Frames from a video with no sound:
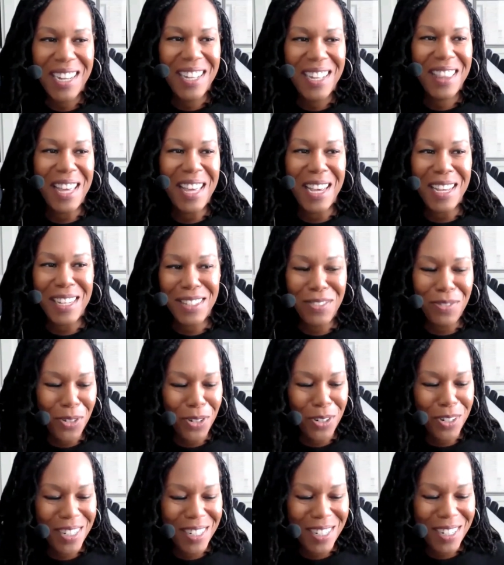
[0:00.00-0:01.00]
Thanks
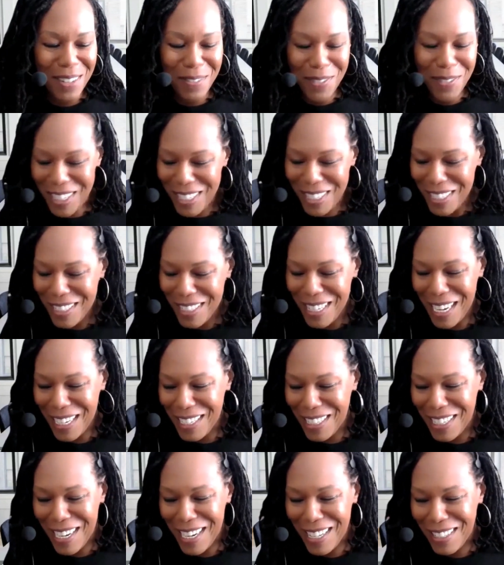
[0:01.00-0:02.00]
for giving us a second
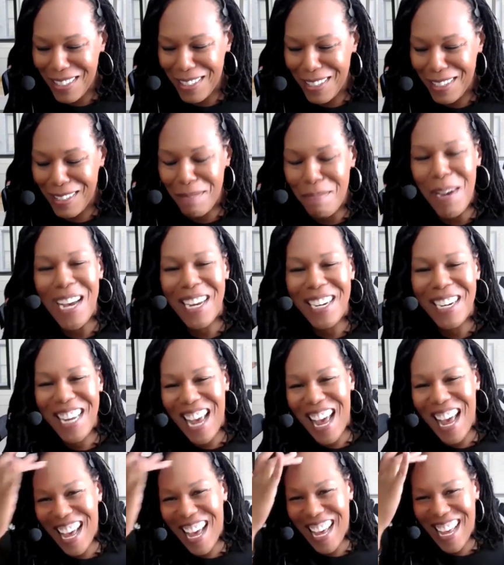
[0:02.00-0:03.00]
chance on this
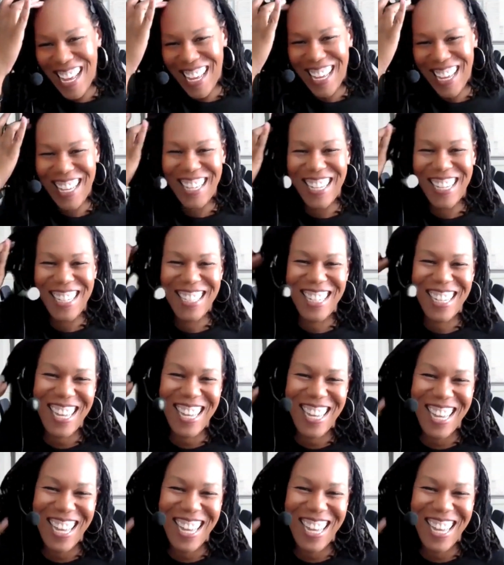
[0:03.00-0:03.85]
podcast.